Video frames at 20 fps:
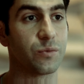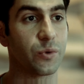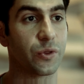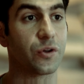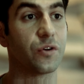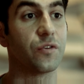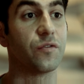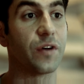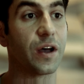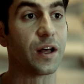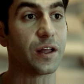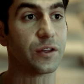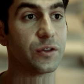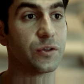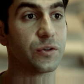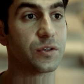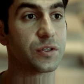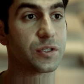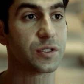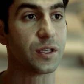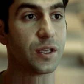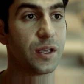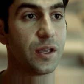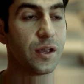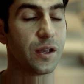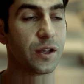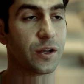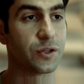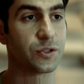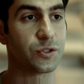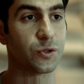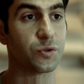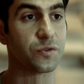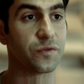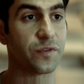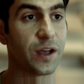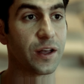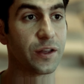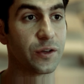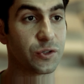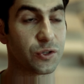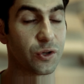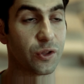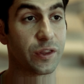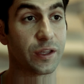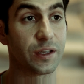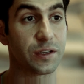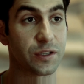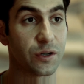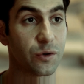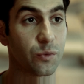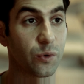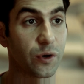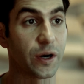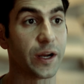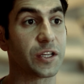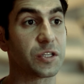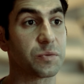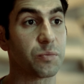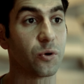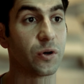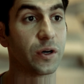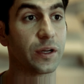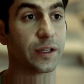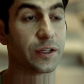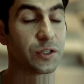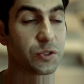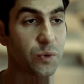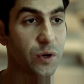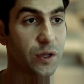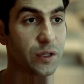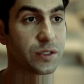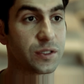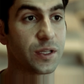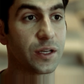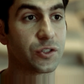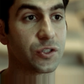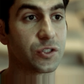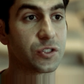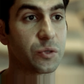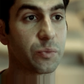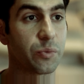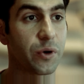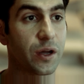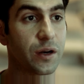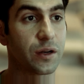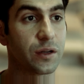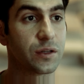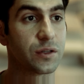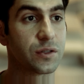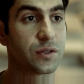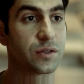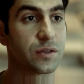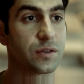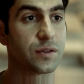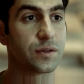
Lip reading: with good values, because those values are things that we're exporting as well. It's not just the products.